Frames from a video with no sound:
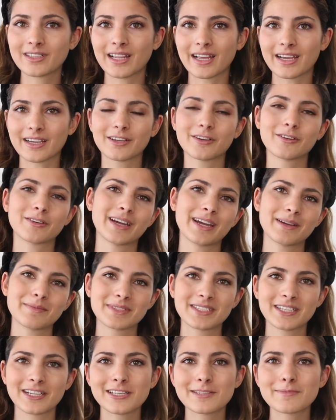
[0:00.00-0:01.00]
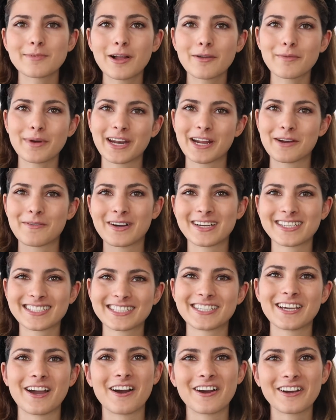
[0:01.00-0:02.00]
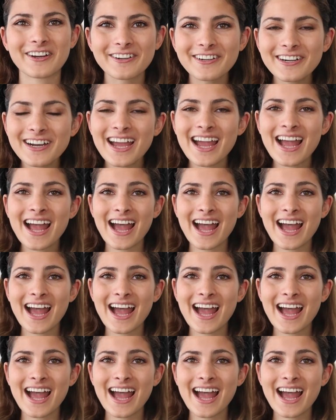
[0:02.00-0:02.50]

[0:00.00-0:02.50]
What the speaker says: Like, okay, I'm still small, when I was younger,